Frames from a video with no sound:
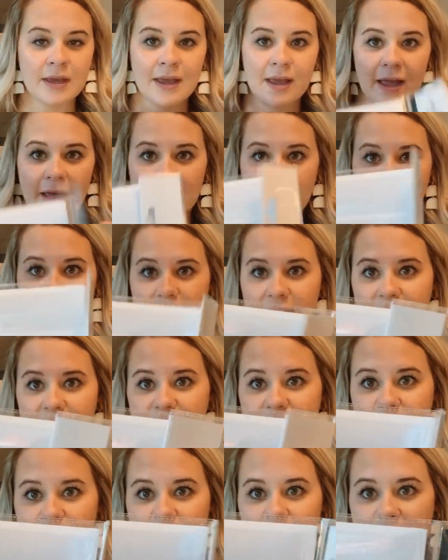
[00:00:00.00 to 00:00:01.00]
And then
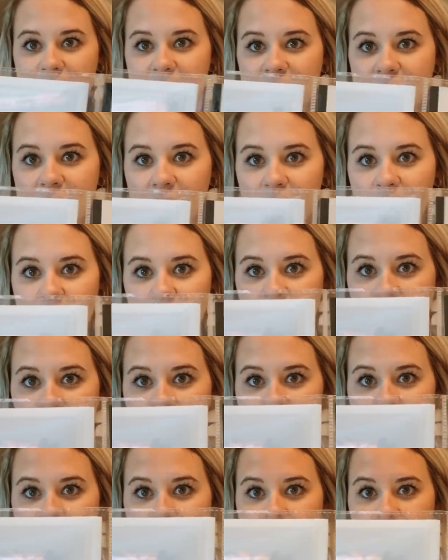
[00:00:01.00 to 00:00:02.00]
these ones are
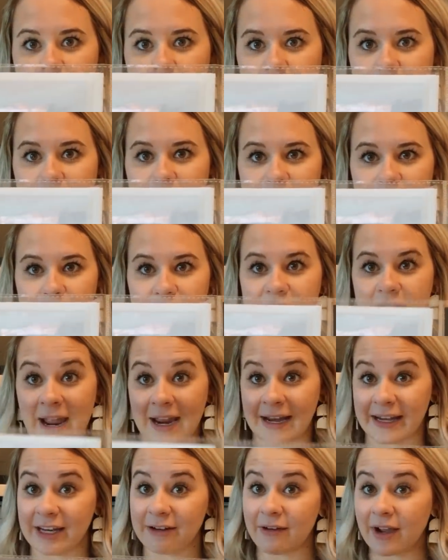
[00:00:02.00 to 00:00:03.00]
like little
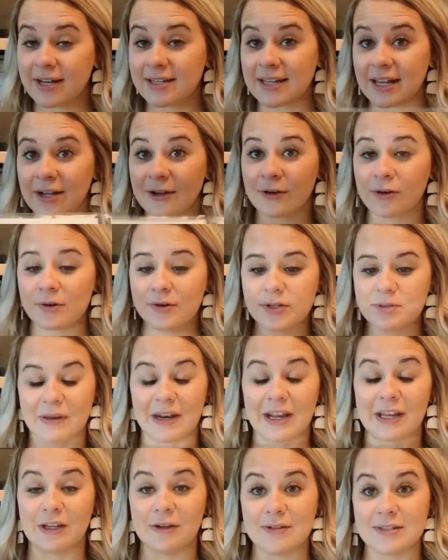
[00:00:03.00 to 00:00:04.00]
tiny rectangles, but
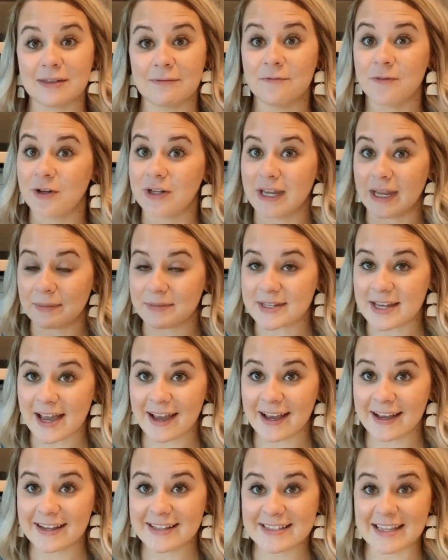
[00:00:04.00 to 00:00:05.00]
I use them for name
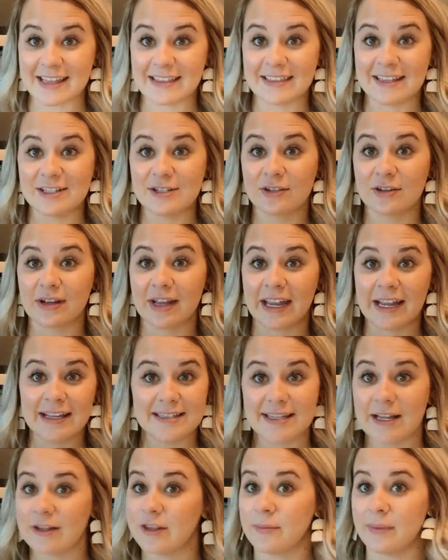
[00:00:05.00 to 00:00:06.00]
tags. And these are
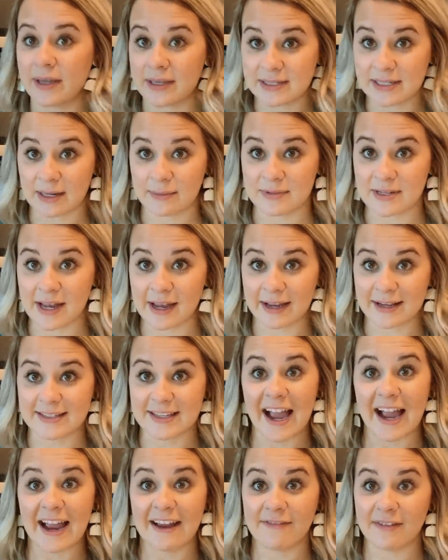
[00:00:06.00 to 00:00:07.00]
hands down the best name tags
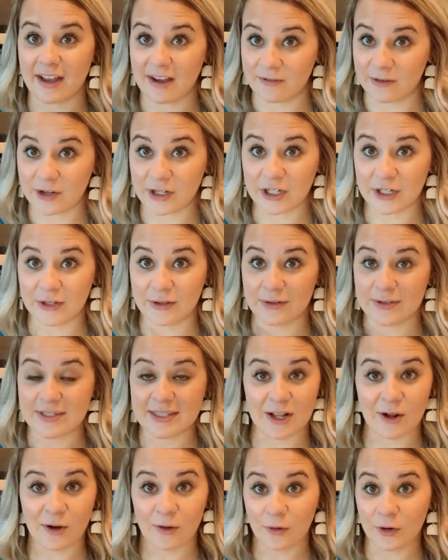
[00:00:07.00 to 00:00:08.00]
I've ever used.
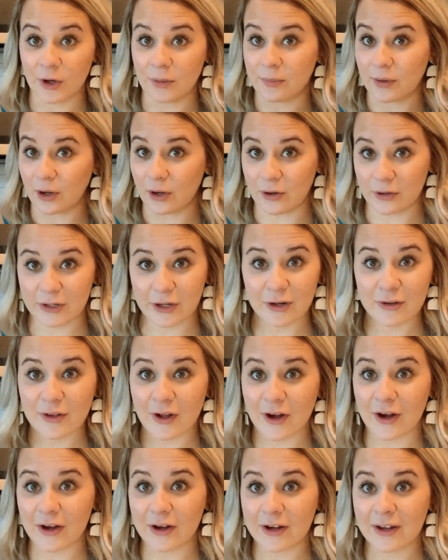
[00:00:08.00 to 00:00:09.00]
They hold up all year
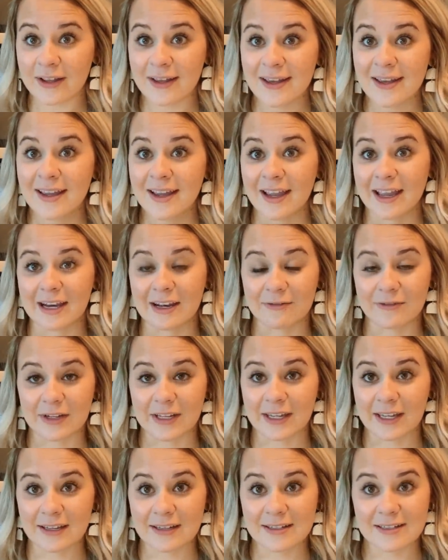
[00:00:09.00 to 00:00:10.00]
long. And if a
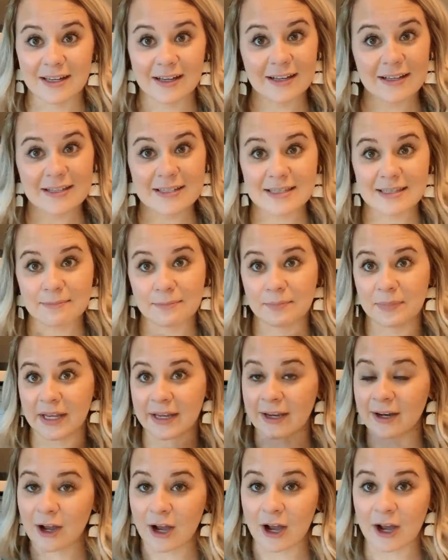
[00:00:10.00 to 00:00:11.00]
kid does
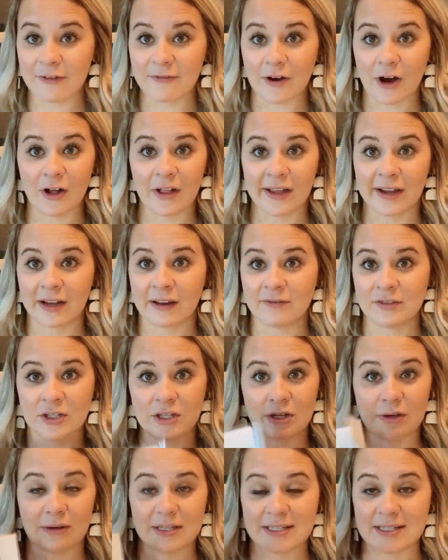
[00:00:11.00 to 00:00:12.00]
pick it off, all I have to
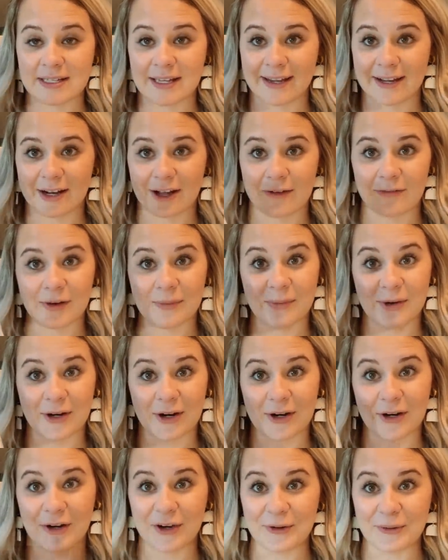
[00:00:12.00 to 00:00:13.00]
do is take it off and put
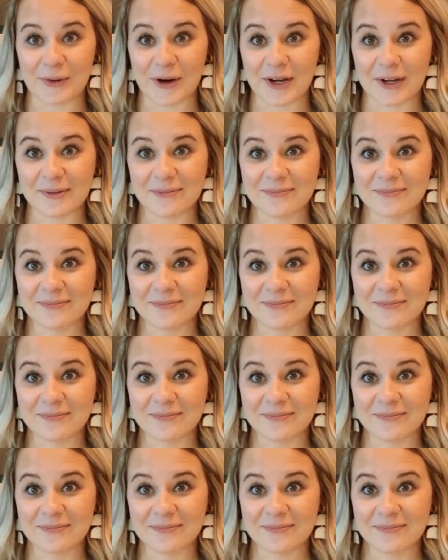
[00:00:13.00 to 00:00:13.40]
on a new one.